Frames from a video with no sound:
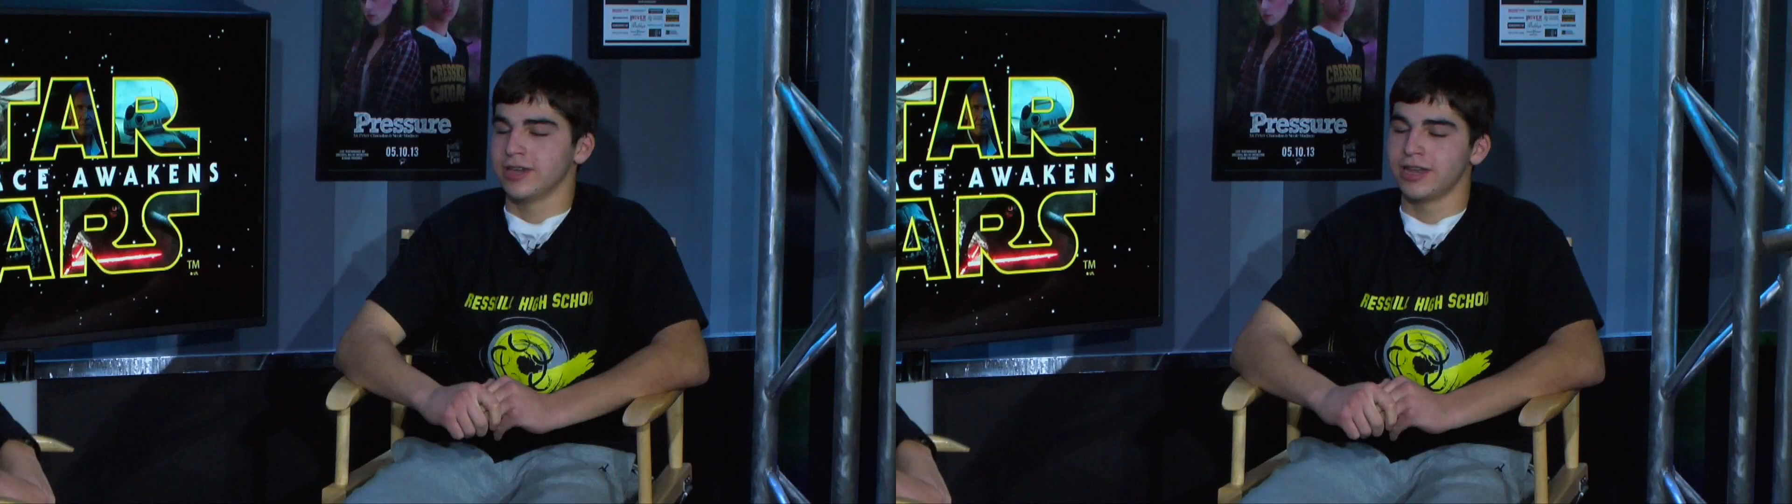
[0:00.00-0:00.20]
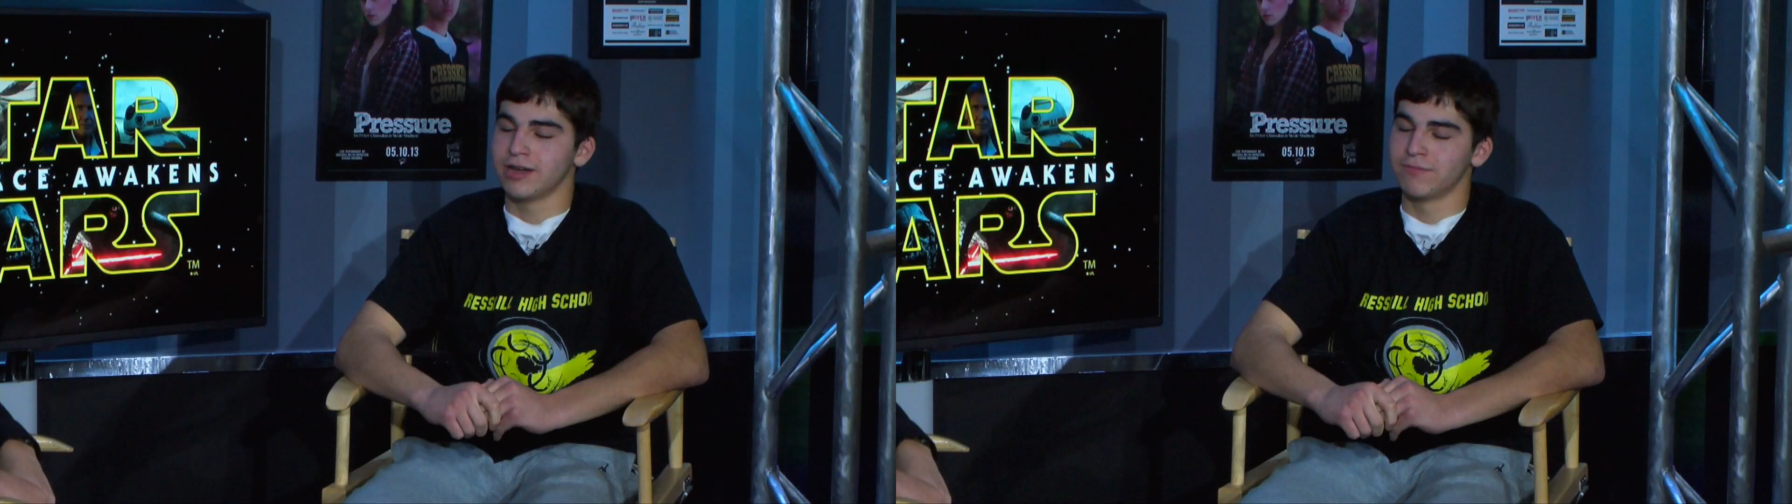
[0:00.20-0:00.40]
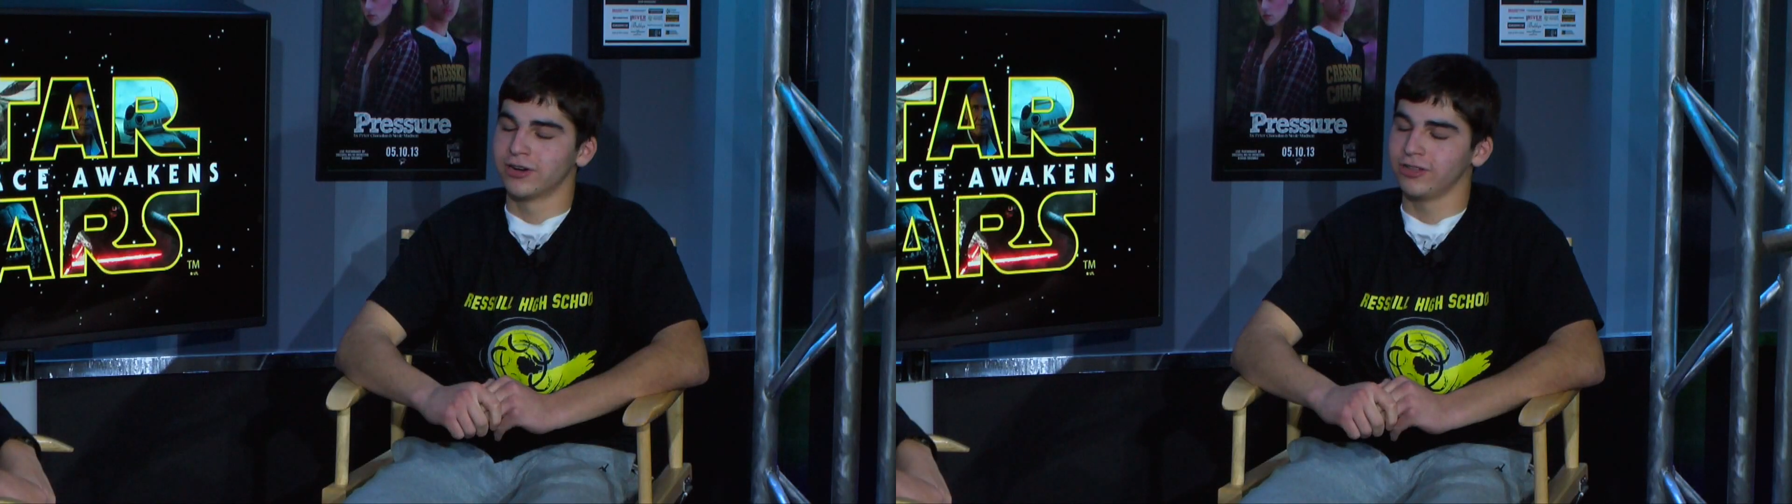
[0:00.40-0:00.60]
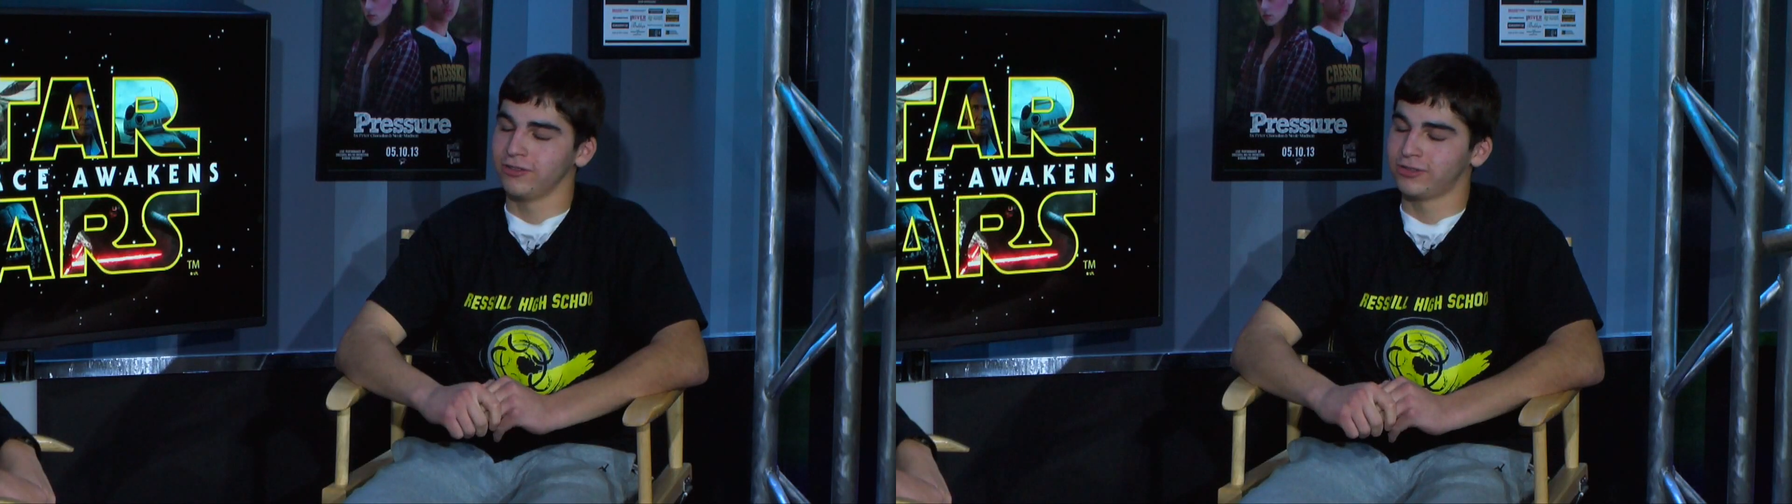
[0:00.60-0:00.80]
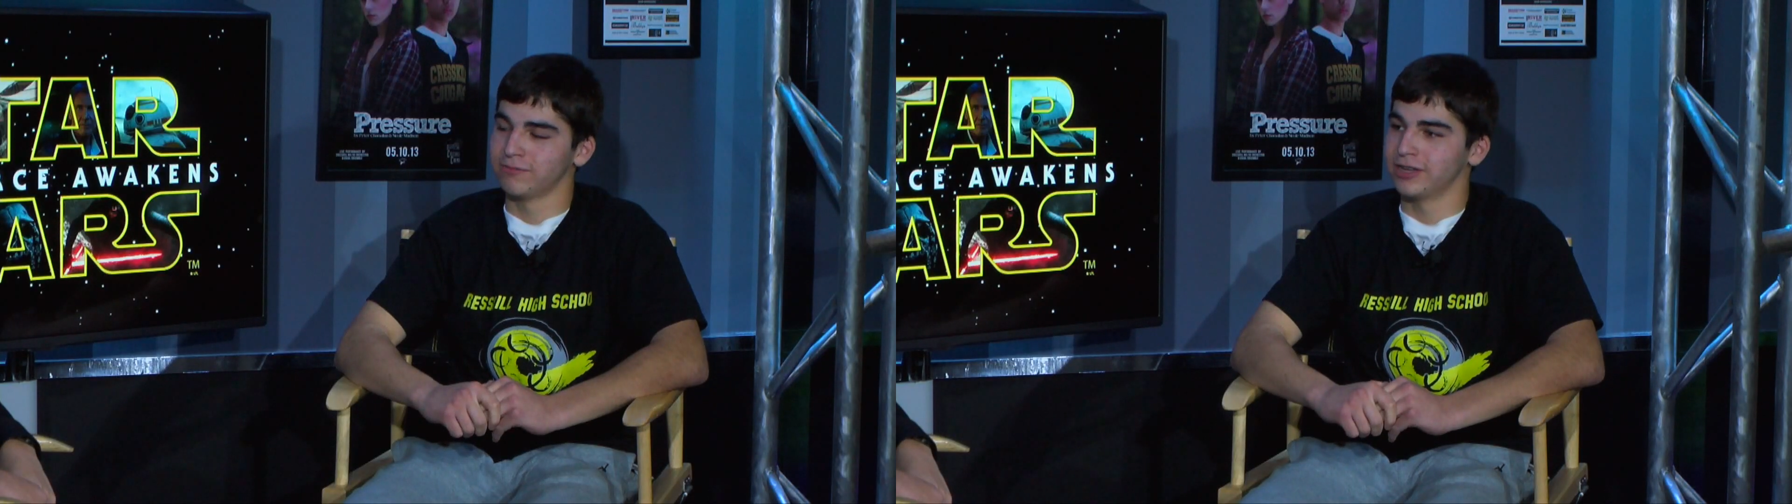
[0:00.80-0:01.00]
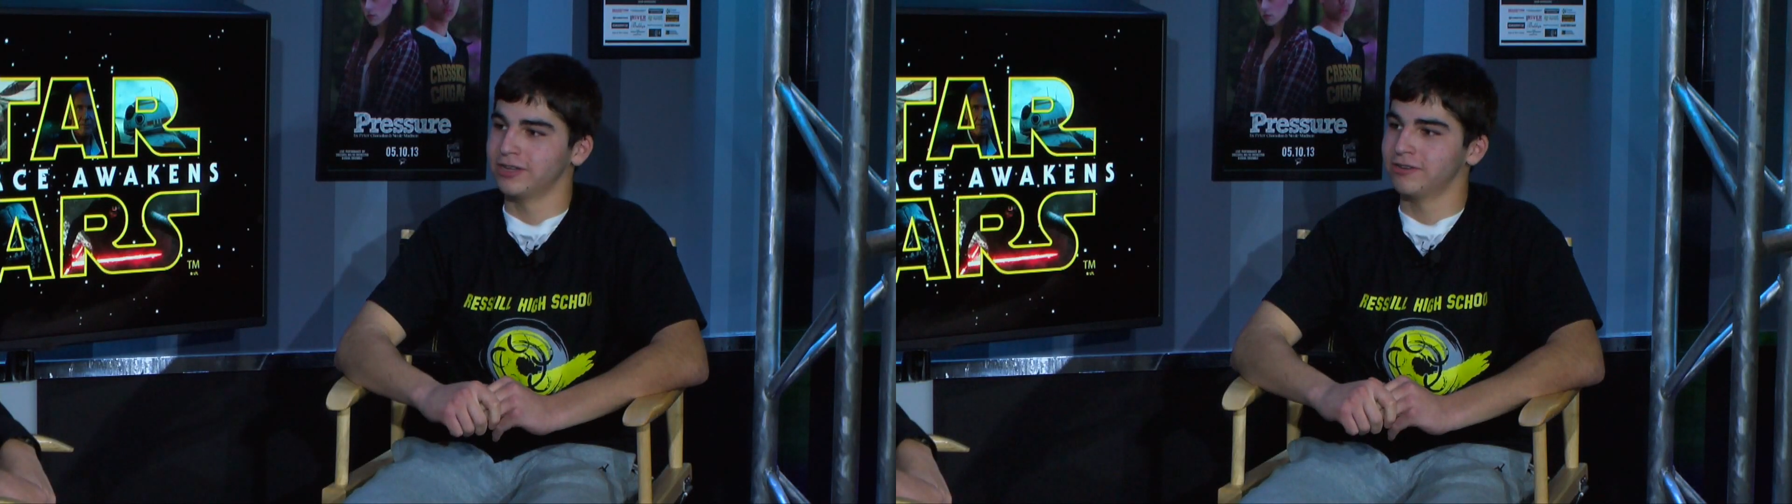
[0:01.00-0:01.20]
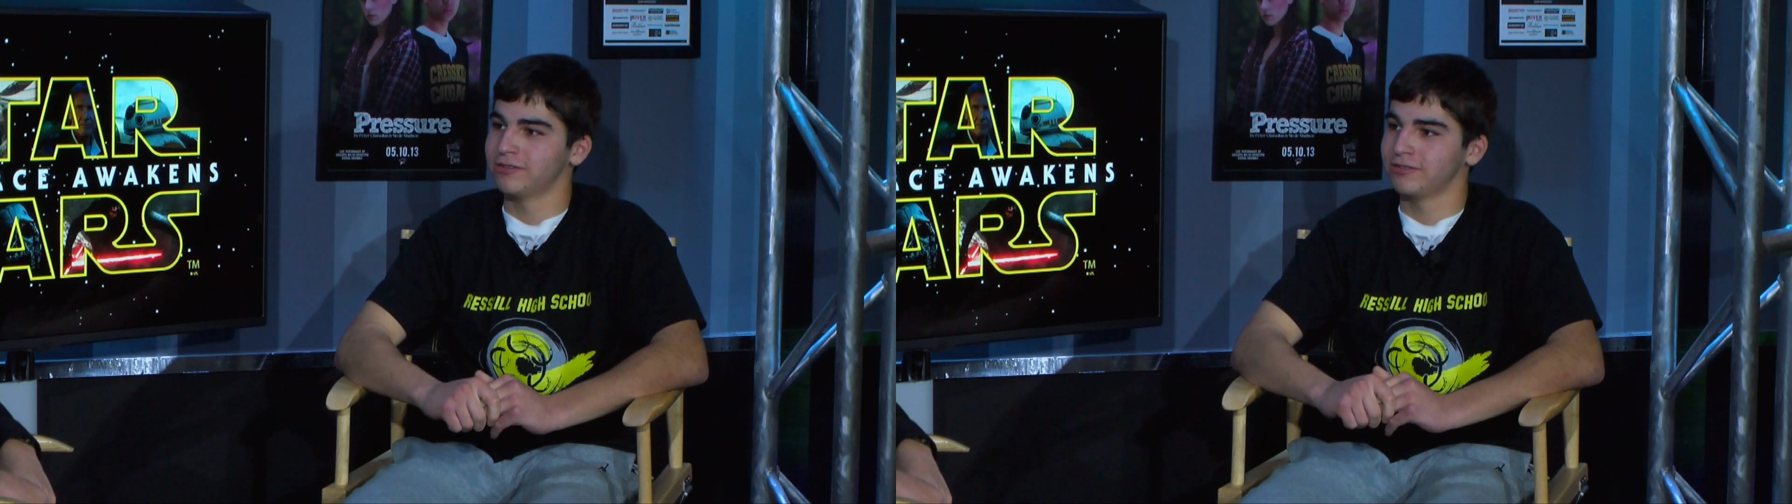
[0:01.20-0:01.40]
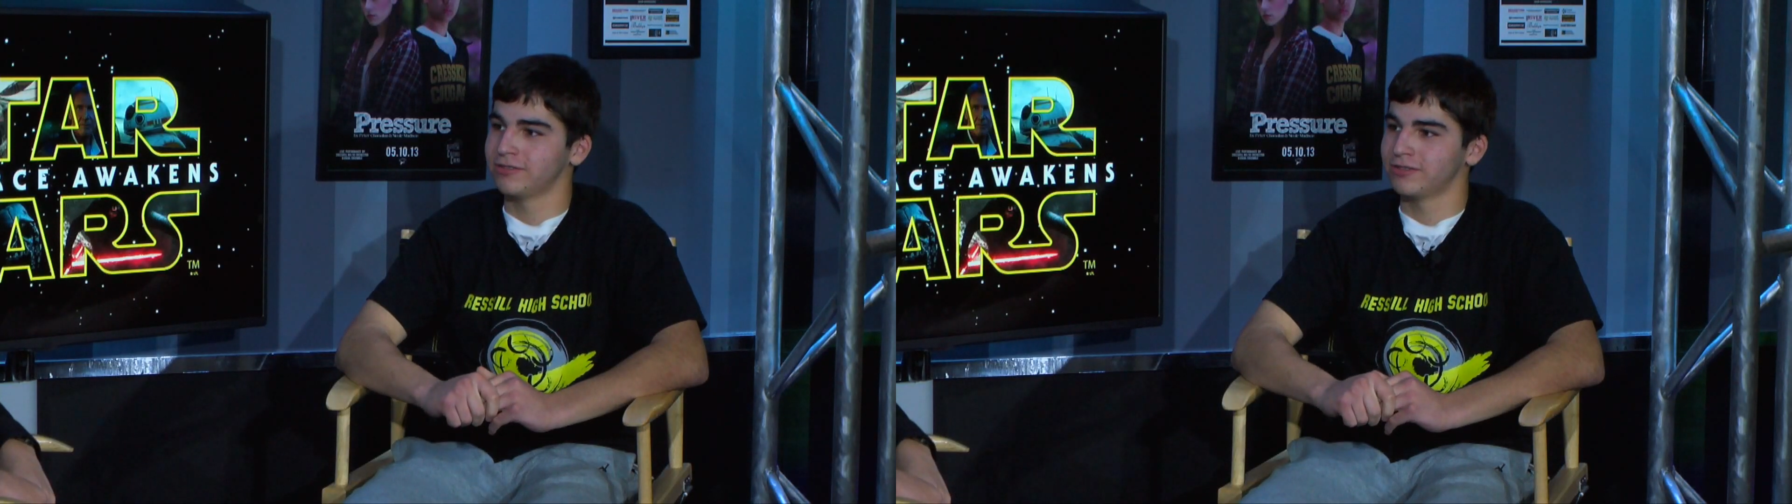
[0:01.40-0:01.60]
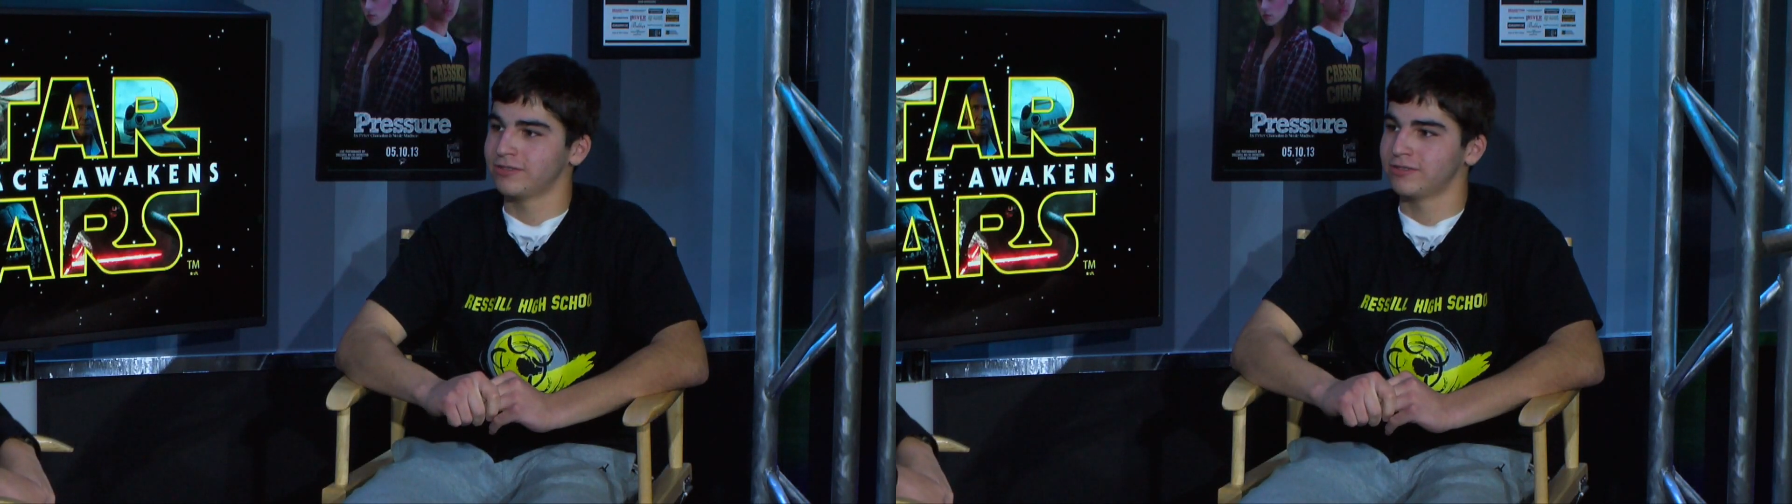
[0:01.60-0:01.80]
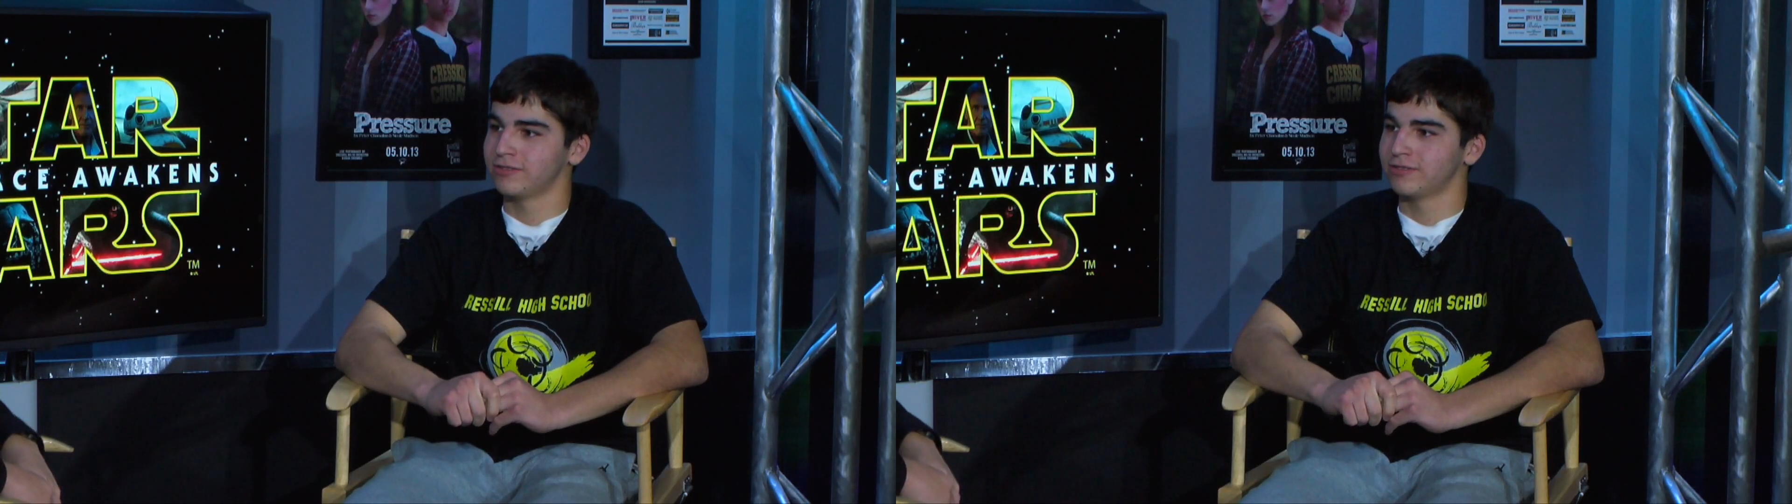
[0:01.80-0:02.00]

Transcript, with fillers: And I'm Marty Lucibella. So,